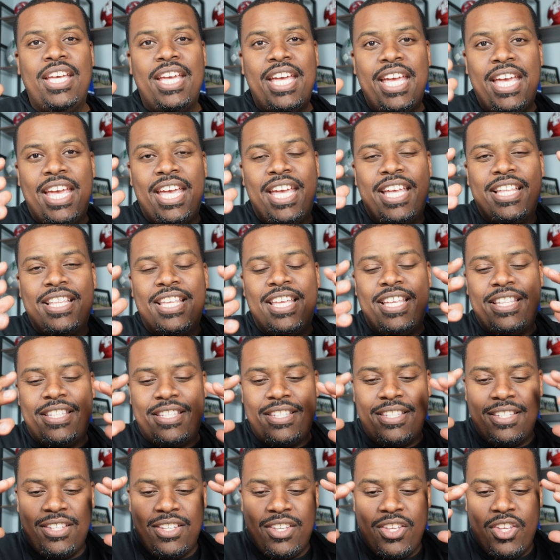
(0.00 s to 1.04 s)

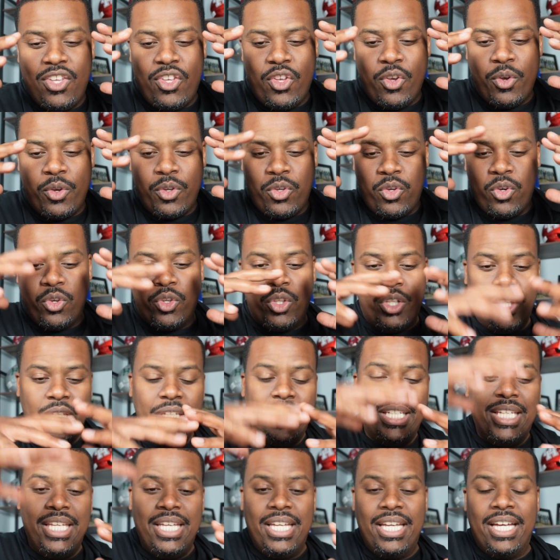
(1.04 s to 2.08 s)
you're
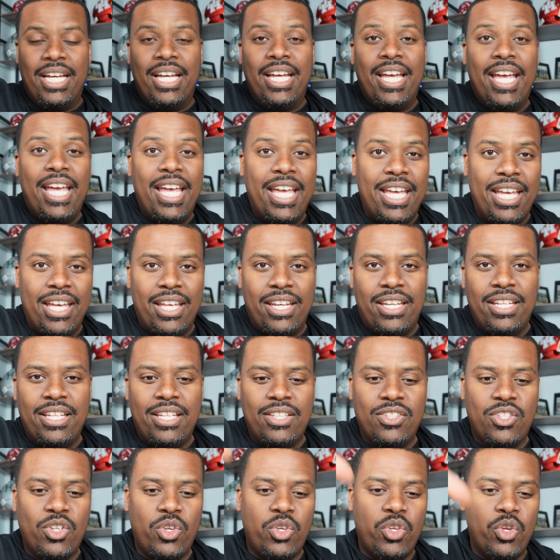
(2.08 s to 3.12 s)
looking ahead.
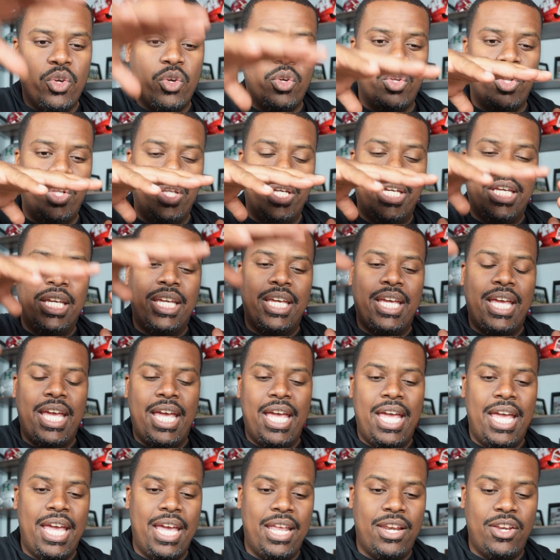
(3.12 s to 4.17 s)
And so you're looking
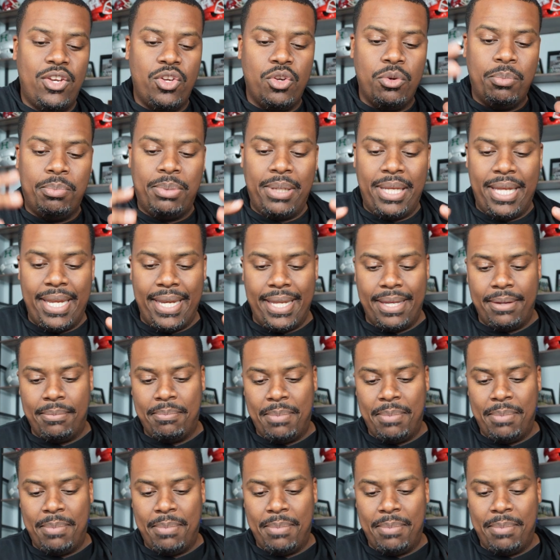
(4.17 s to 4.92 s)
ahead and you're planning,